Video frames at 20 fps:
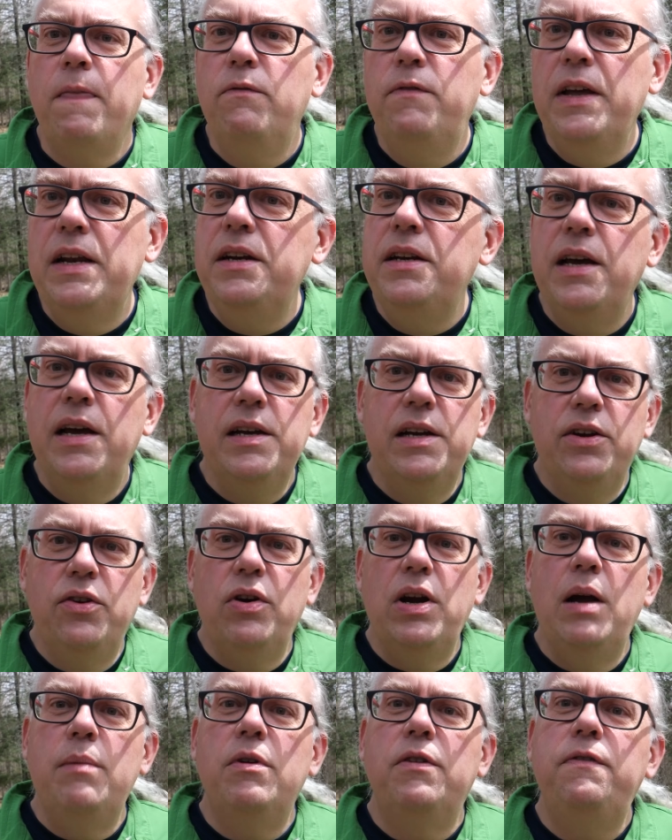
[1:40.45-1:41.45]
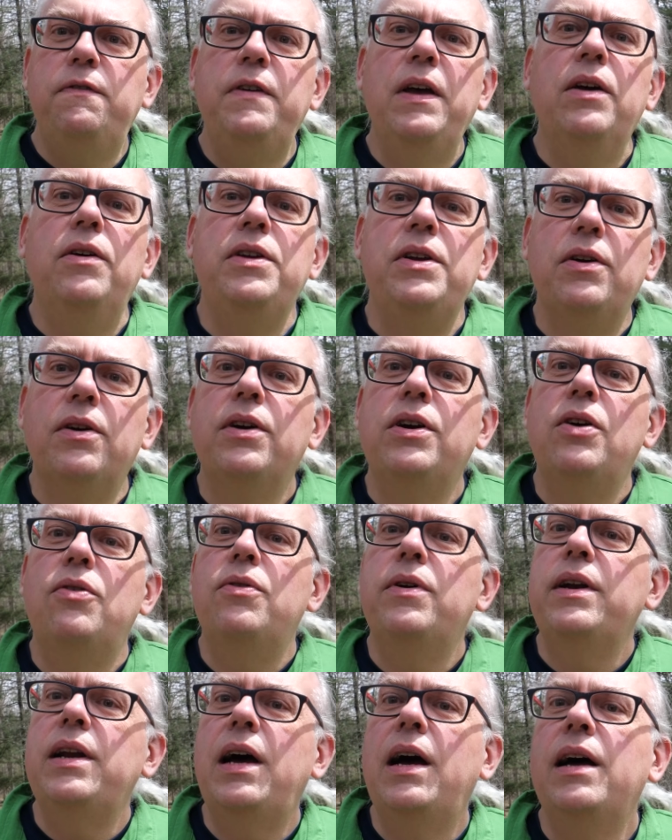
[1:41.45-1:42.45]
Venn diagram of failure
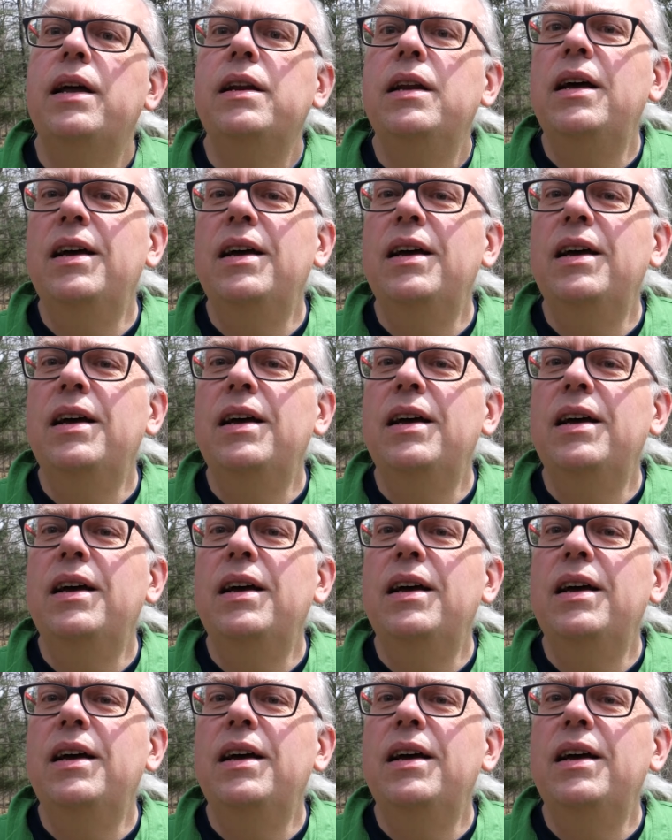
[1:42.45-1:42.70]
going on.